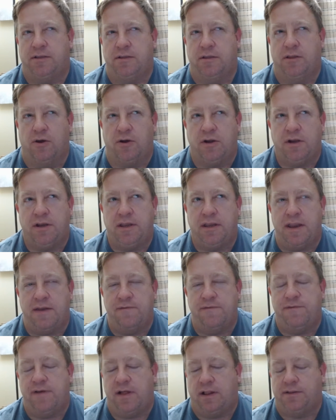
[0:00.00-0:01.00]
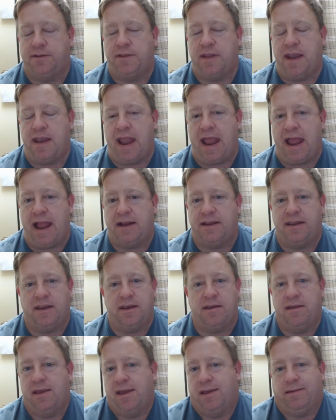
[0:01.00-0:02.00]
looked and felt and
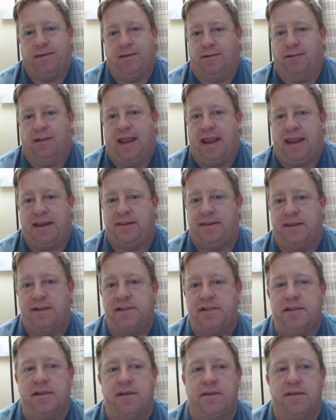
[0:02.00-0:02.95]
acted, you'll hate this.